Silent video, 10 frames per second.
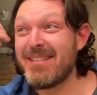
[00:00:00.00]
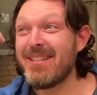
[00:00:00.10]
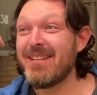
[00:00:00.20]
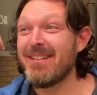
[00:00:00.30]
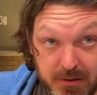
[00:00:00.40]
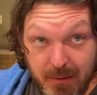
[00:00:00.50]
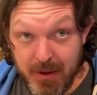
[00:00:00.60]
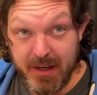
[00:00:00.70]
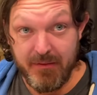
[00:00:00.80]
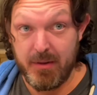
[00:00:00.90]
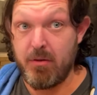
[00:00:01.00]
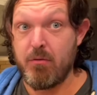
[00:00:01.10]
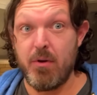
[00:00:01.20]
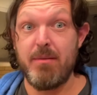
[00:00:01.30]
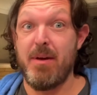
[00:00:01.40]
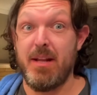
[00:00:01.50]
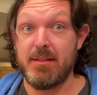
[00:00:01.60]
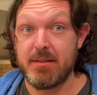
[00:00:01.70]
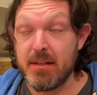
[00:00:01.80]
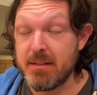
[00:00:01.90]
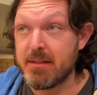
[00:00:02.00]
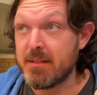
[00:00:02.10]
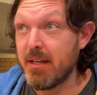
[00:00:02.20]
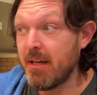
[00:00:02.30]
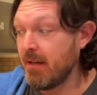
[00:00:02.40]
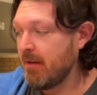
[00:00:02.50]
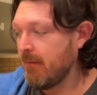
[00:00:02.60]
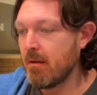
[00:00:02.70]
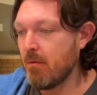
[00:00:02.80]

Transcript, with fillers: So I'm gonna give it three minutes and see